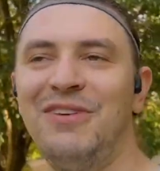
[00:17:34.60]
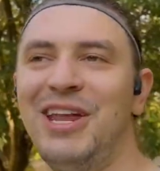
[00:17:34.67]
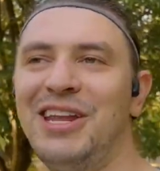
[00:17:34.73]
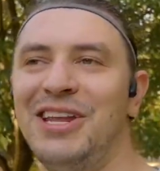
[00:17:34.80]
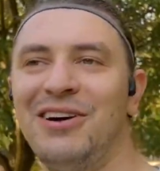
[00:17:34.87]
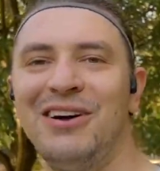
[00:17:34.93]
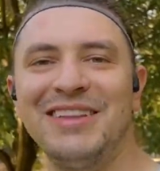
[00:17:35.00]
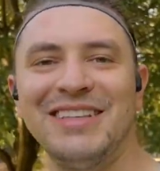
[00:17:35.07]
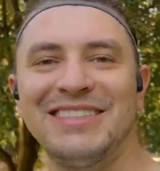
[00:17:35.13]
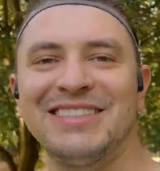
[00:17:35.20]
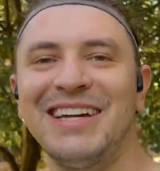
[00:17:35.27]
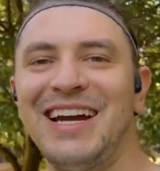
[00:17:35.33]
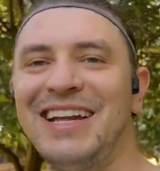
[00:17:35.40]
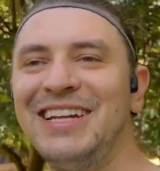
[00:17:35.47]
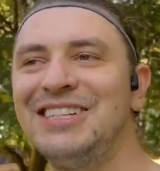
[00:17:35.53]
video on this
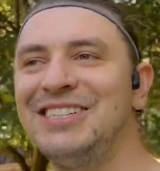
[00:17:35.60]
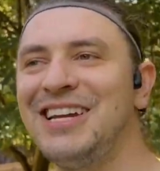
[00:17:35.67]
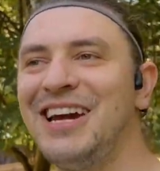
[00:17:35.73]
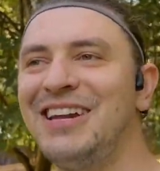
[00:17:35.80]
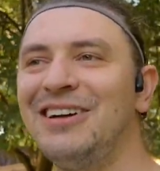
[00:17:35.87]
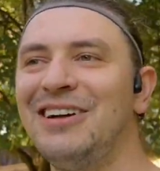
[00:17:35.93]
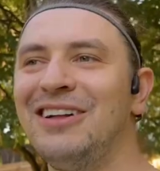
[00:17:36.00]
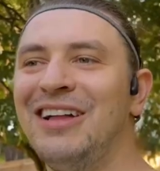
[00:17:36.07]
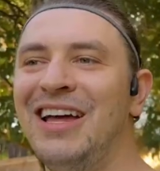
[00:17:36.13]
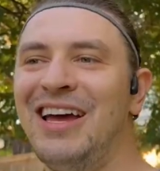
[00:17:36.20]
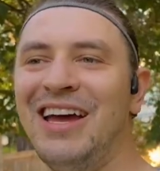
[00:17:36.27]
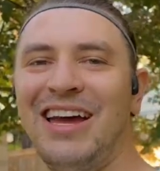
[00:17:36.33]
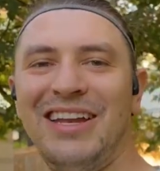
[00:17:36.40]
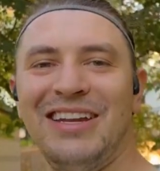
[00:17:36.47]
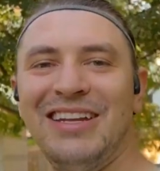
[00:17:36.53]
tiny channel
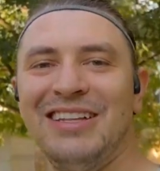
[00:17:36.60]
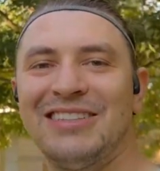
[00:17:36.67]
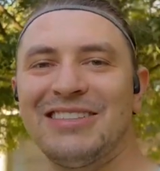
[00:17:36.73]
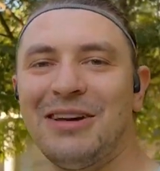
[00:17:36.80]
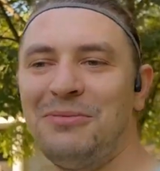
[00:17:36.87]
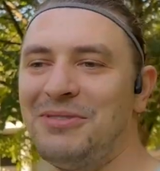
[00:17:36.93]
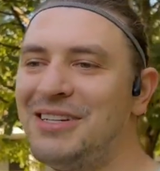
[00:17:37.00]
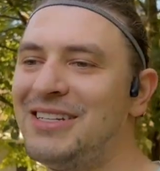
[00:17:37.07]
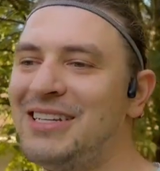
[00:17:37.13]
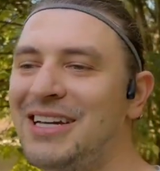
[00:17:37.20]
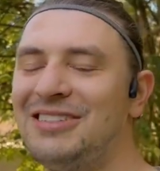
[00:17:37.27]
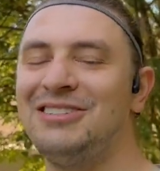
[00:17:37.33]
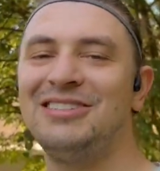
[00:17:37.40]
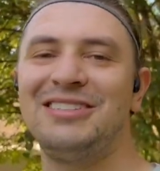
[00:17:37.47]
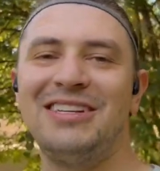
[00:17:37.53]
and you need someone to
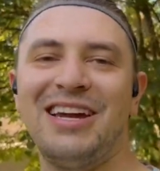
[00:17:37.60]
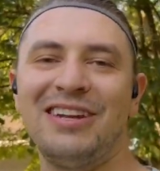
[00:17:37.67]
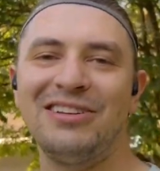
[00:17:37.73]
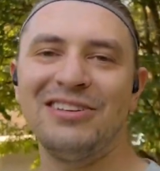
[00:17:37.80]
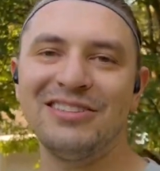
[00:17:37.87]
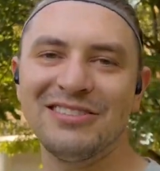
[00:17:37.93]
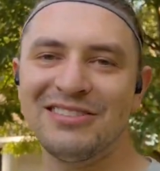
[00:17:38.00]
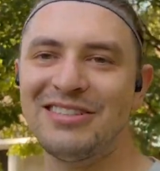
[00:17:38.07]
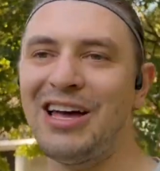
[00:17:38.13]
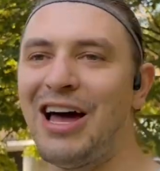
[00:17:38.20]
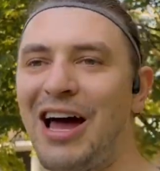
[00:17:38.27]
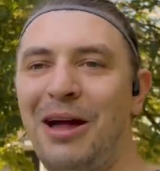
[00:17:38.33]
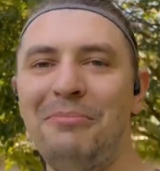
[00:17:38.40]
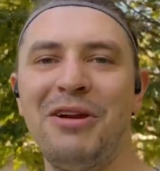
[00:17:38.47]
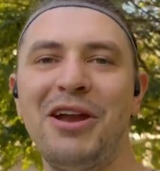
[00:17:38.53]
test your sandals,
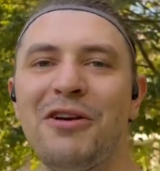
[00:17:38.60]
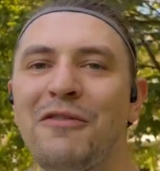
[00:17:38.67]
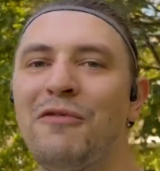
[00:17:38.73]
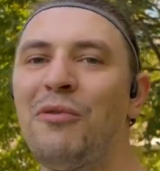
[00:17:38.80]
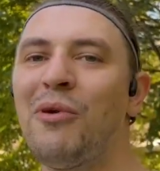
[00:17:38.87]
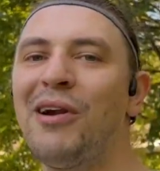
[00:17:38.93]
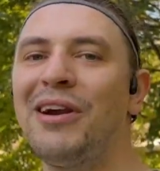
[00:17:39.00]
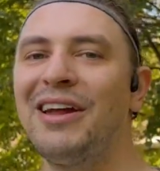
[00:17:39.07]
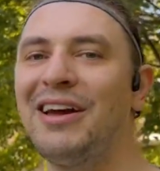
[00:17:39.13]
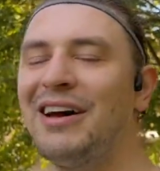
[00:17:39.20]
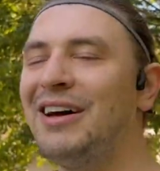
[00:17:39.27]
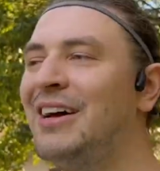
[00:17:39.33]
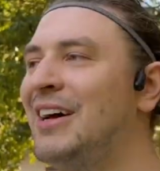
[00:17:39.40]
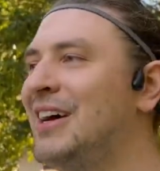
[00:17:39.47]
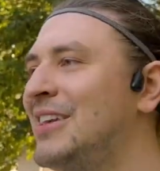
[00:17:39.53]
I'm here for
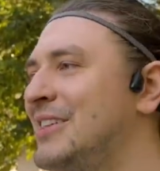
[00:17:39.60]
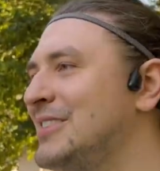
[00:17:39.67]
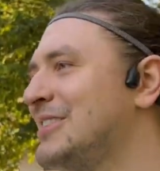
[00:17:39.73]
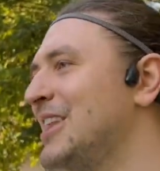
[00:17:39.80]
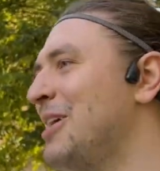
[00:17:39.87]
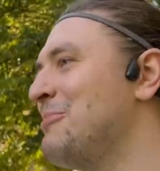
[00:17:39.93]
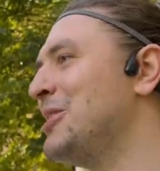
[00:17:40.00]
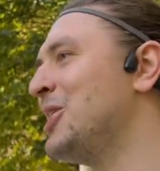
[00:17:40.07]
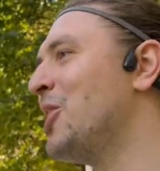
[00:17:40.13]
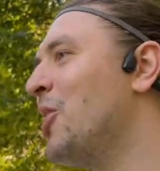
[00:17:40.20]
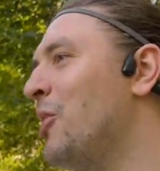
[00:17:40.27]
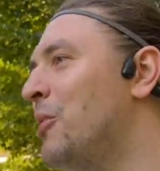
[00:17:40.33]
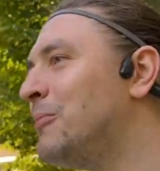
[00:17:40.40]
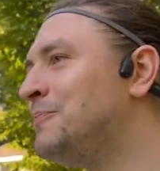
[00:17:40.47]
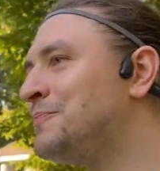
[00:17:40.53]
you. Just let me
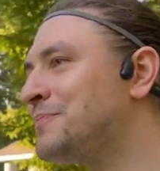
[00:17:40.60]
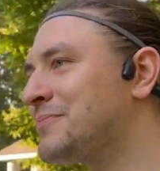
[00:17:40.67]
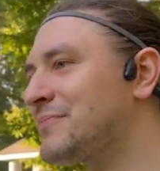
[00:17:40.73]
know.